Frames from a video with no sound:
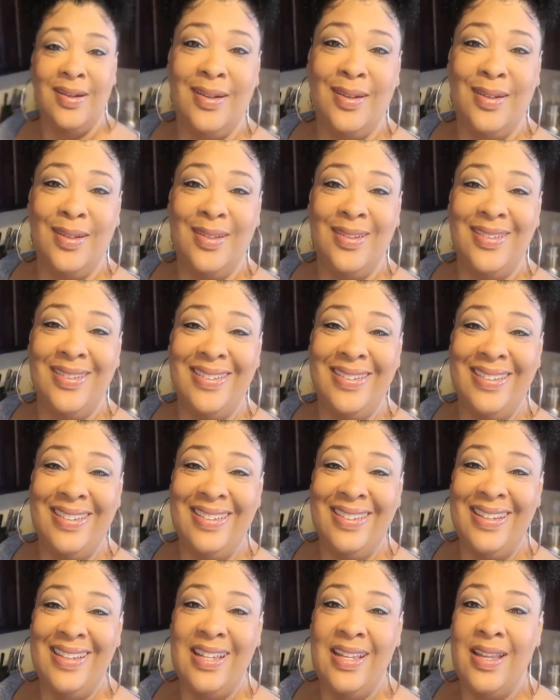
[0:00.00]
y'all.
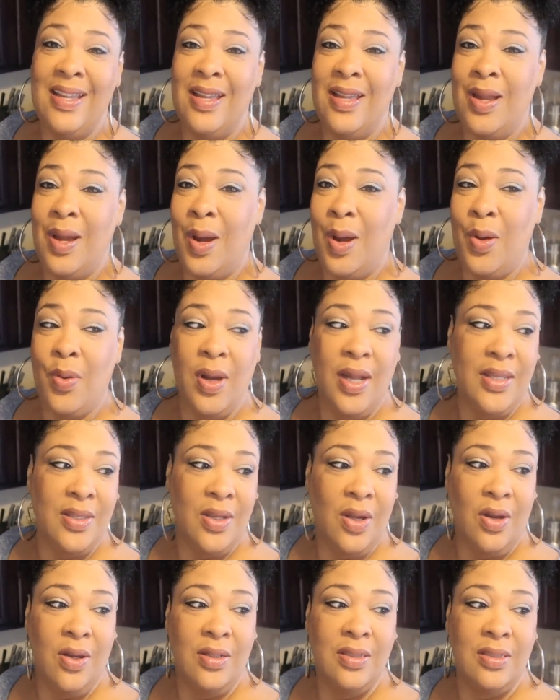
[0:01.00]
All
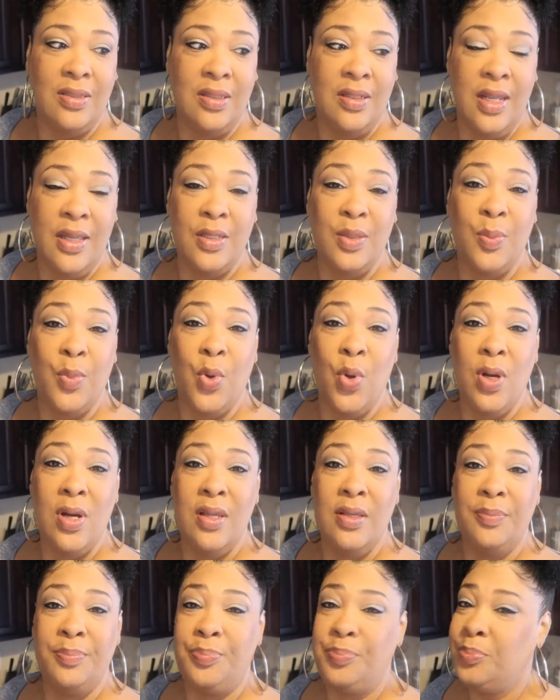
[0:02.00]
right, y'all, it's the next
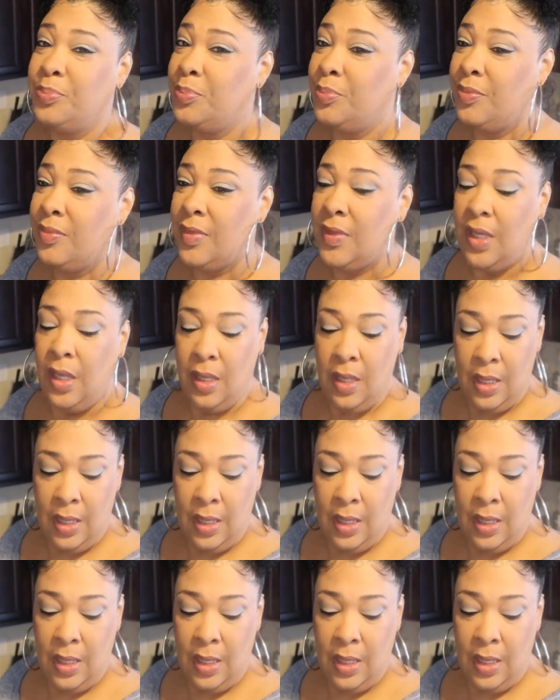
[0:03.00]
morning.